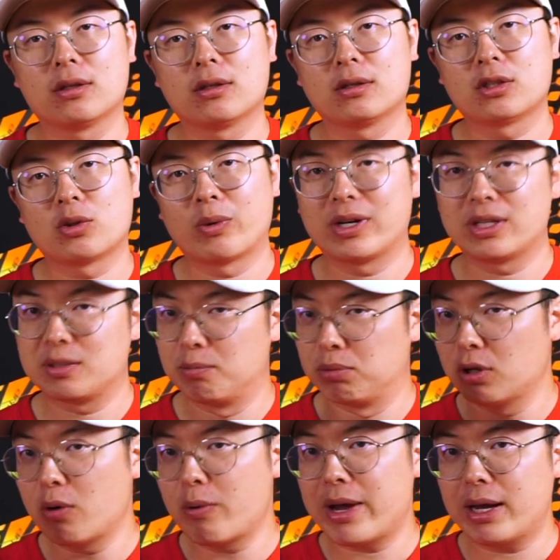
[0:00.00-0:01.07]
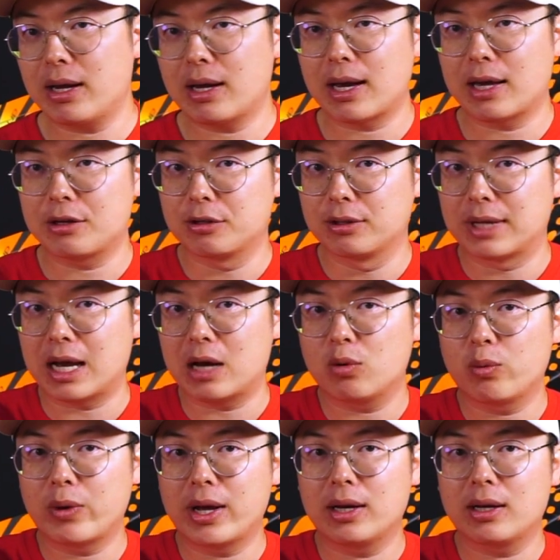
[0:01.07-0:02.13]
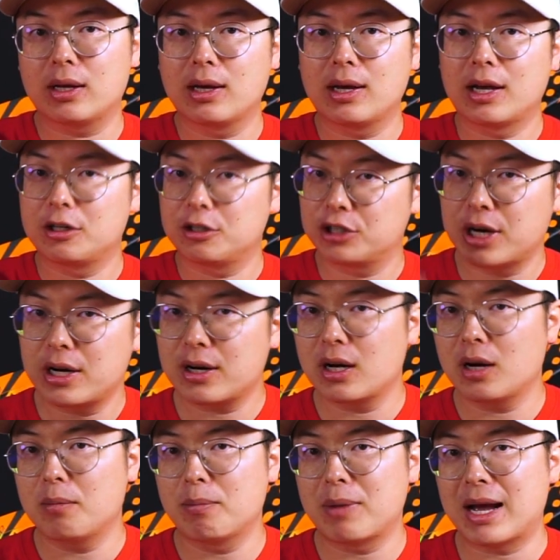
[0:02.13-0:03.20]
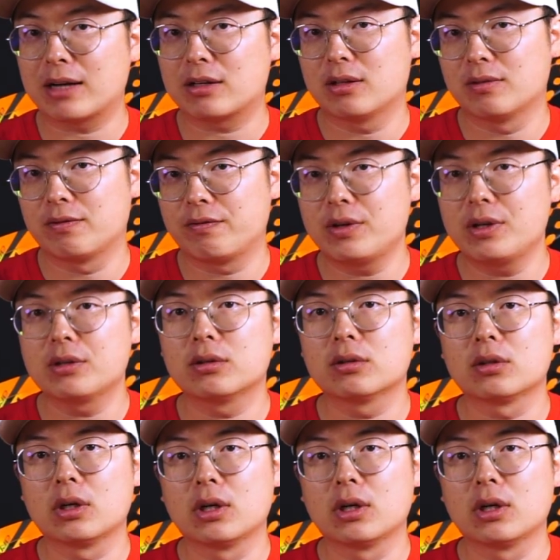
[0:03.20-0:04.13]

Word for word: So when it's blowing and you're downwind and you're trying to come back to the field,